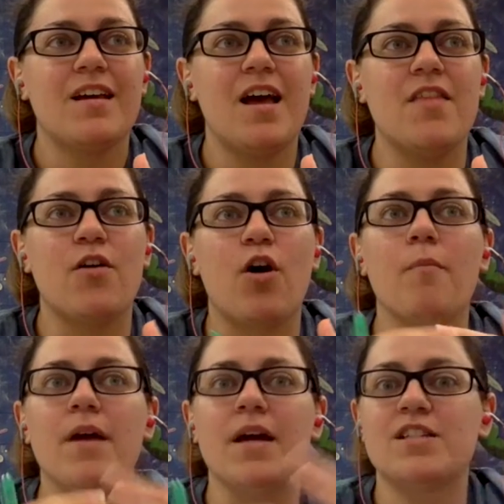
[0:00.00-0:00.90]
And they're
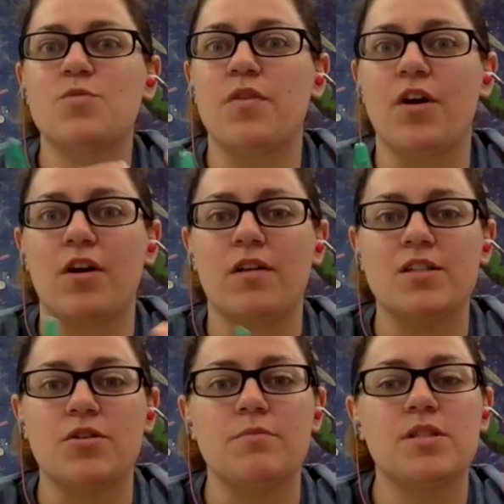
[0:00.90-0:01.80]
all mixed within our
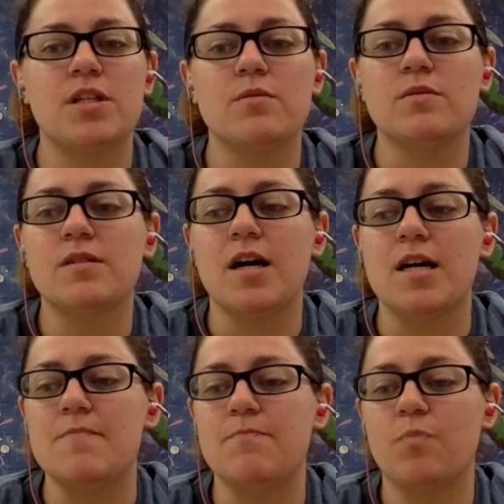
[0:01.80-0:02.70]
classroom. So
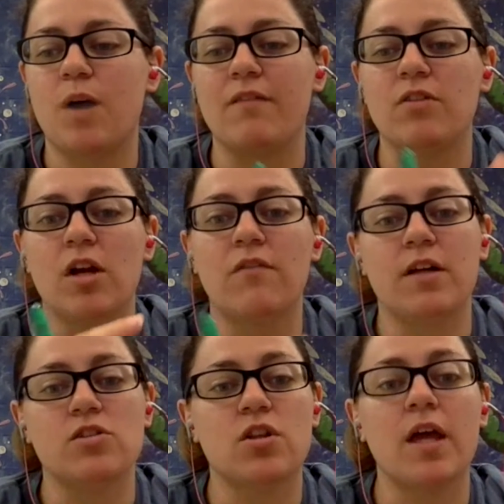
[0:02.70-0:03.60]
I have a lot of
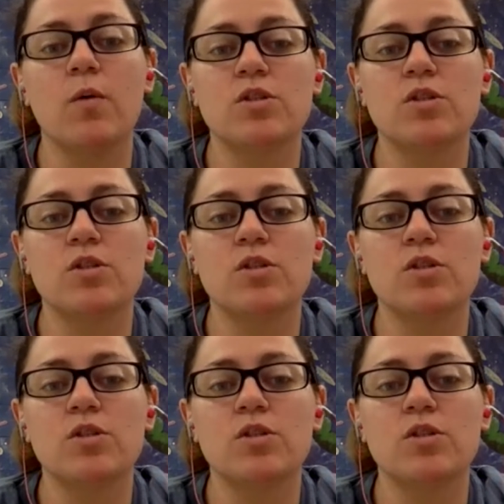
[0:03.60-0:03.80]
English language